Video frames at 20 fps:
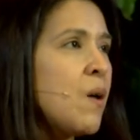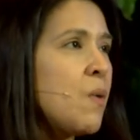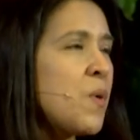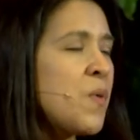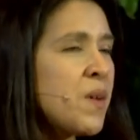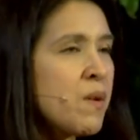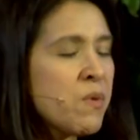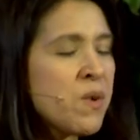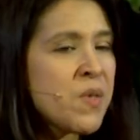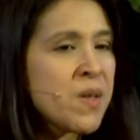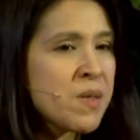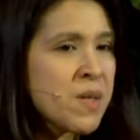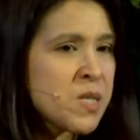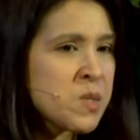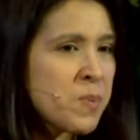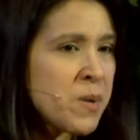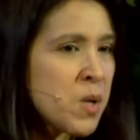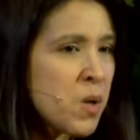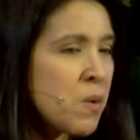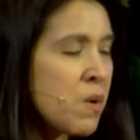with everything
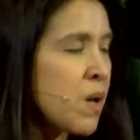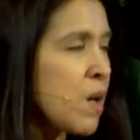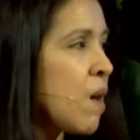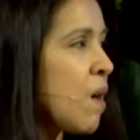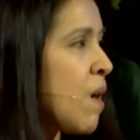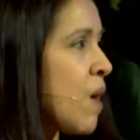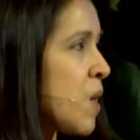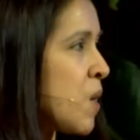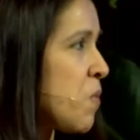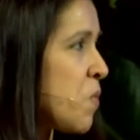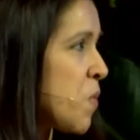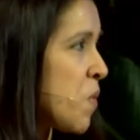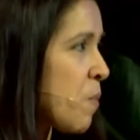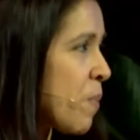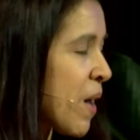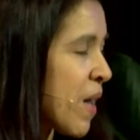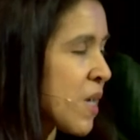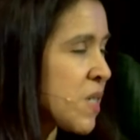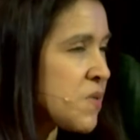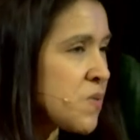that's been going on over the
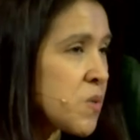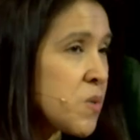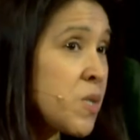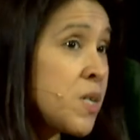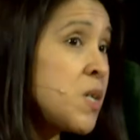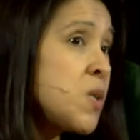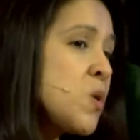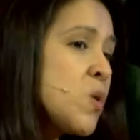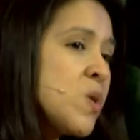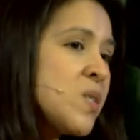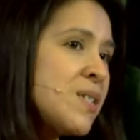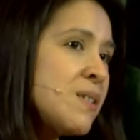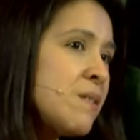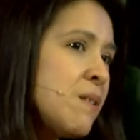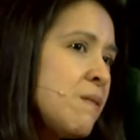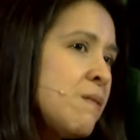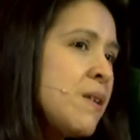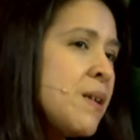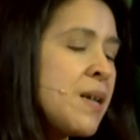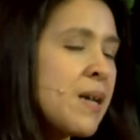past few years, and
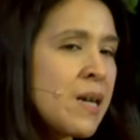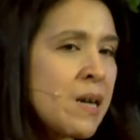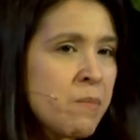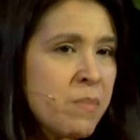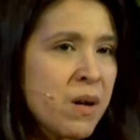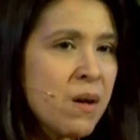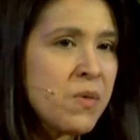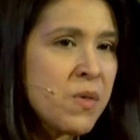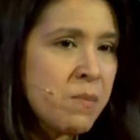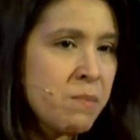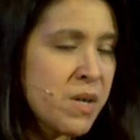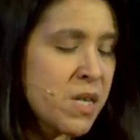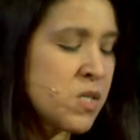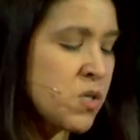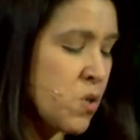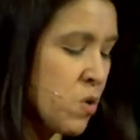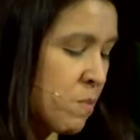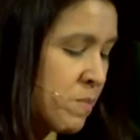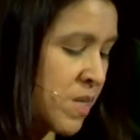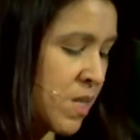then thinking about the
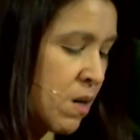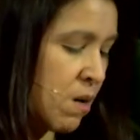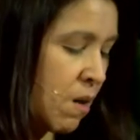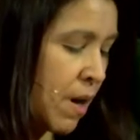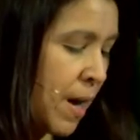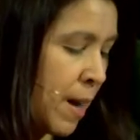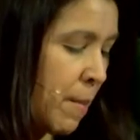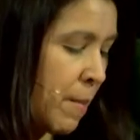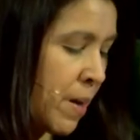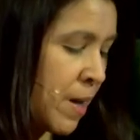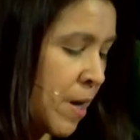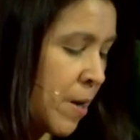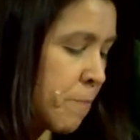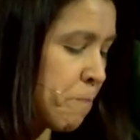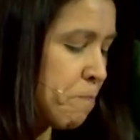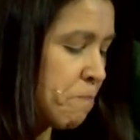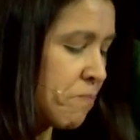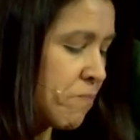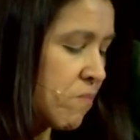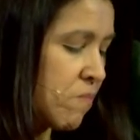midterms that are coming up.
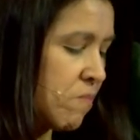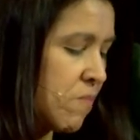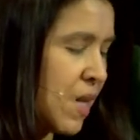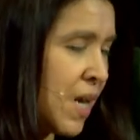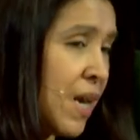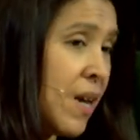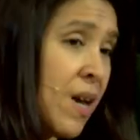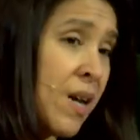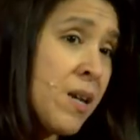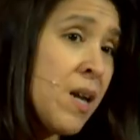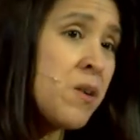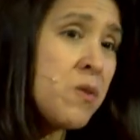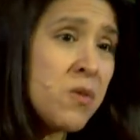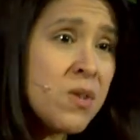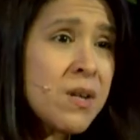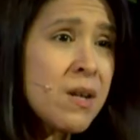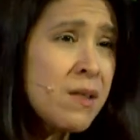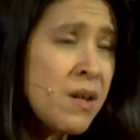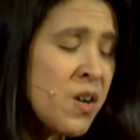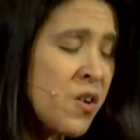And I know
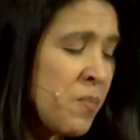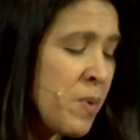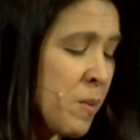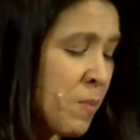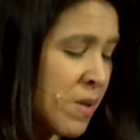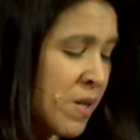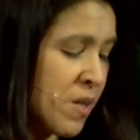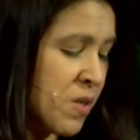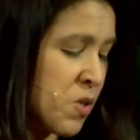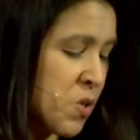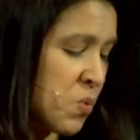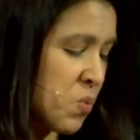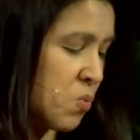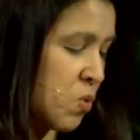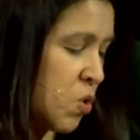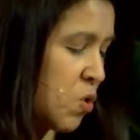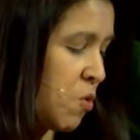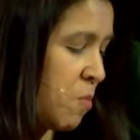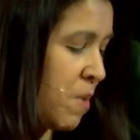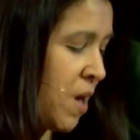that a lot of people in this
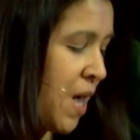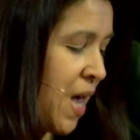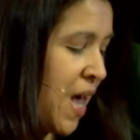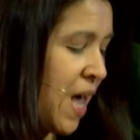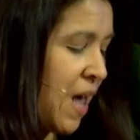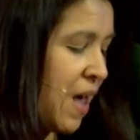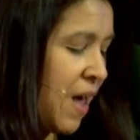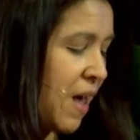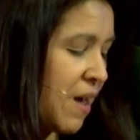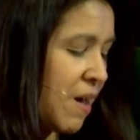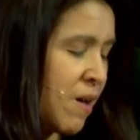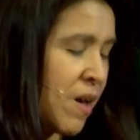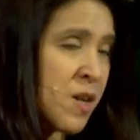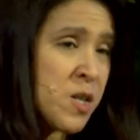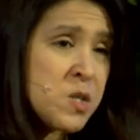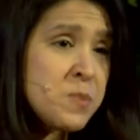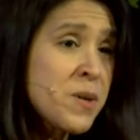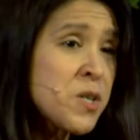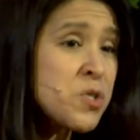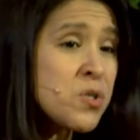room, and
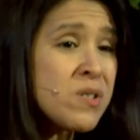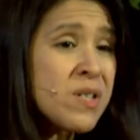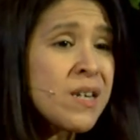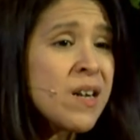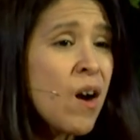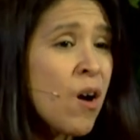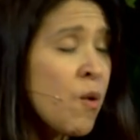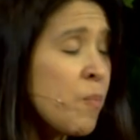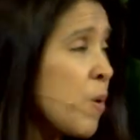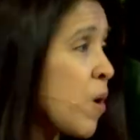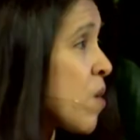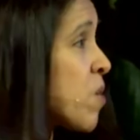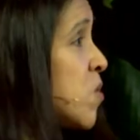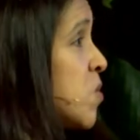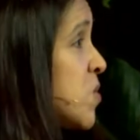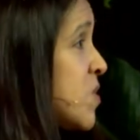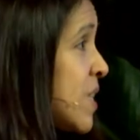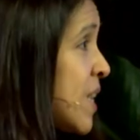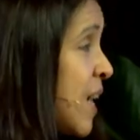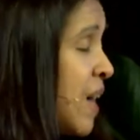especially our
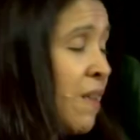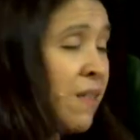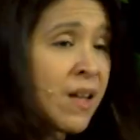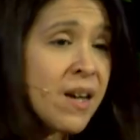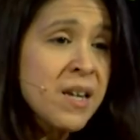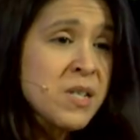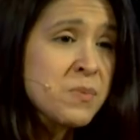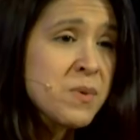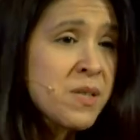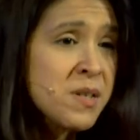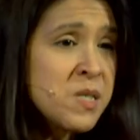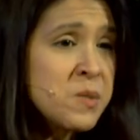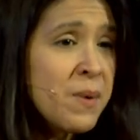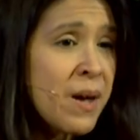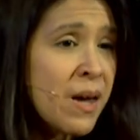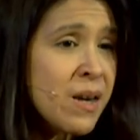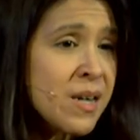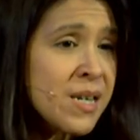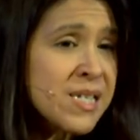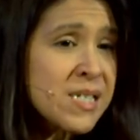partners and allies with
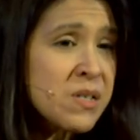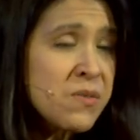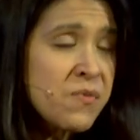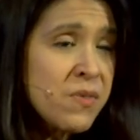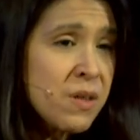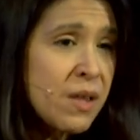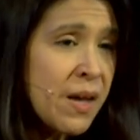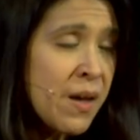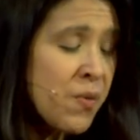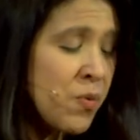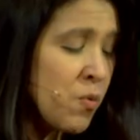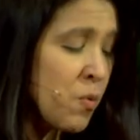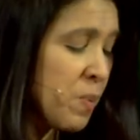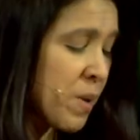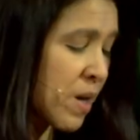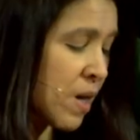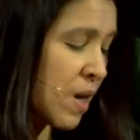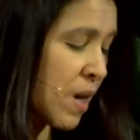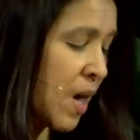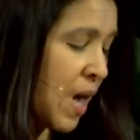Hispanics in
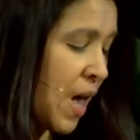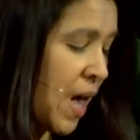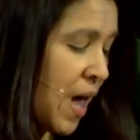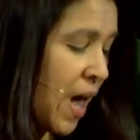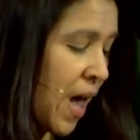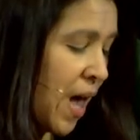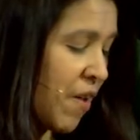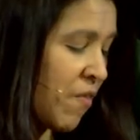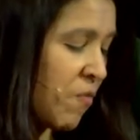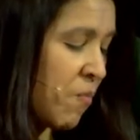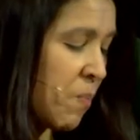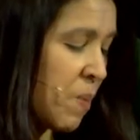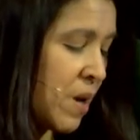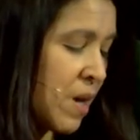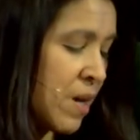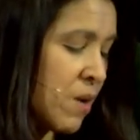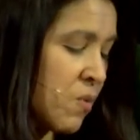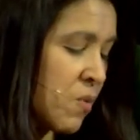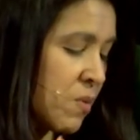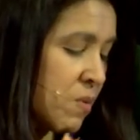Philanthropy, have
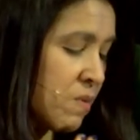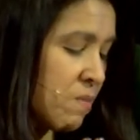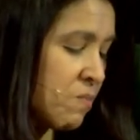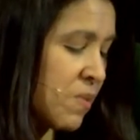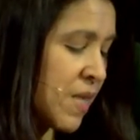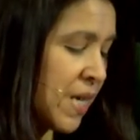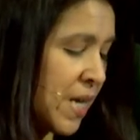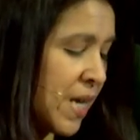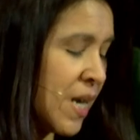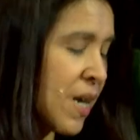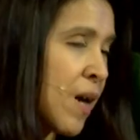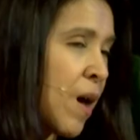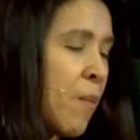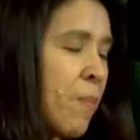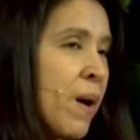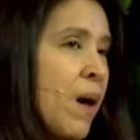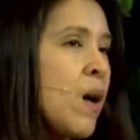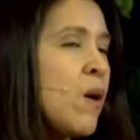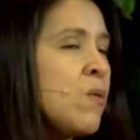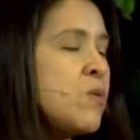been thinking
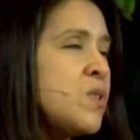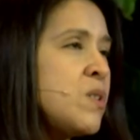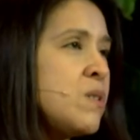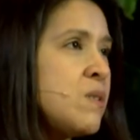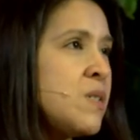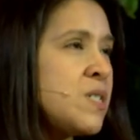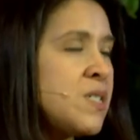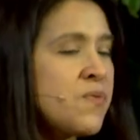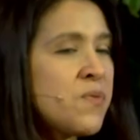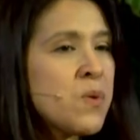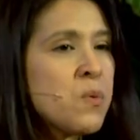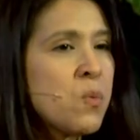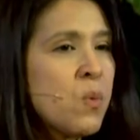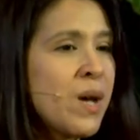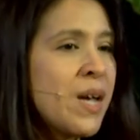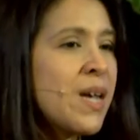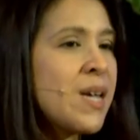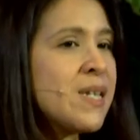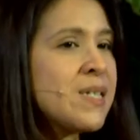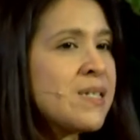about the different
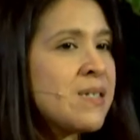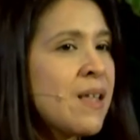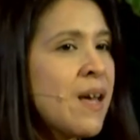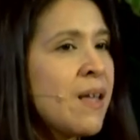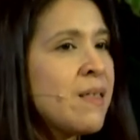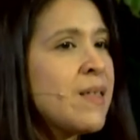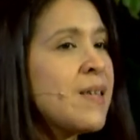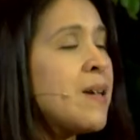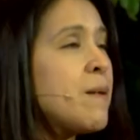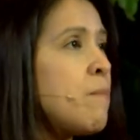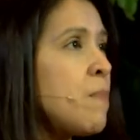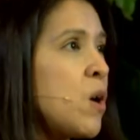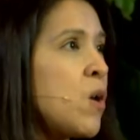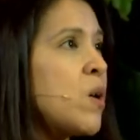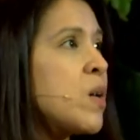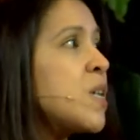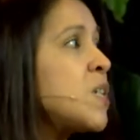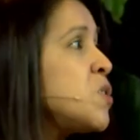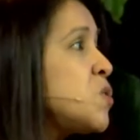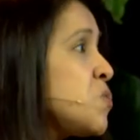ways that the
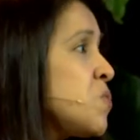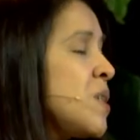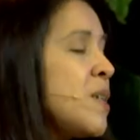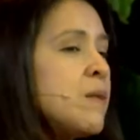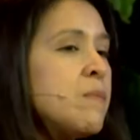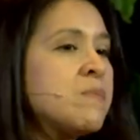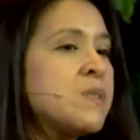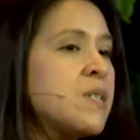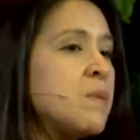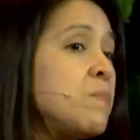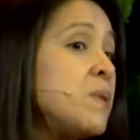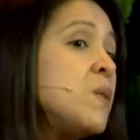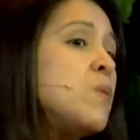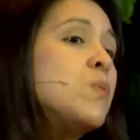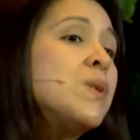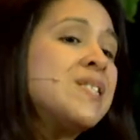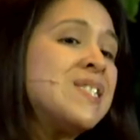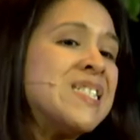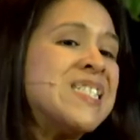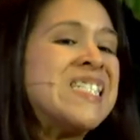American dream simply
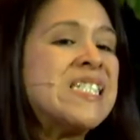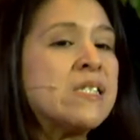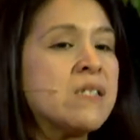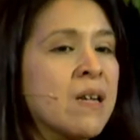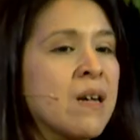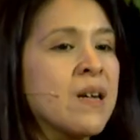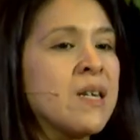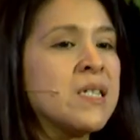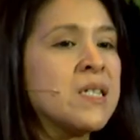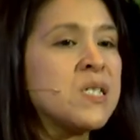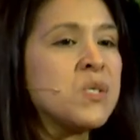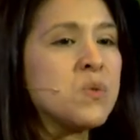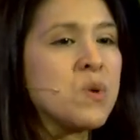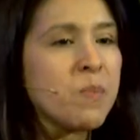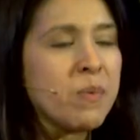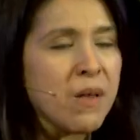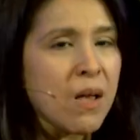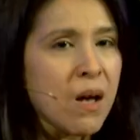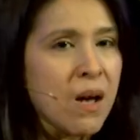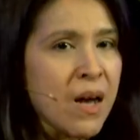wasn't designed to
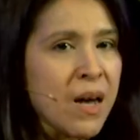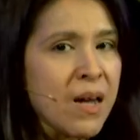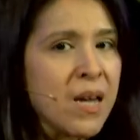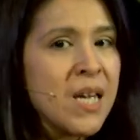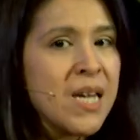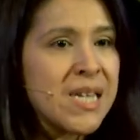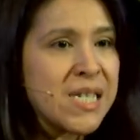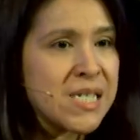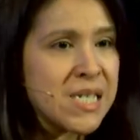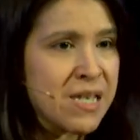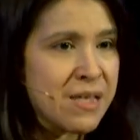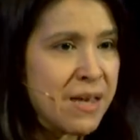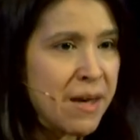apply to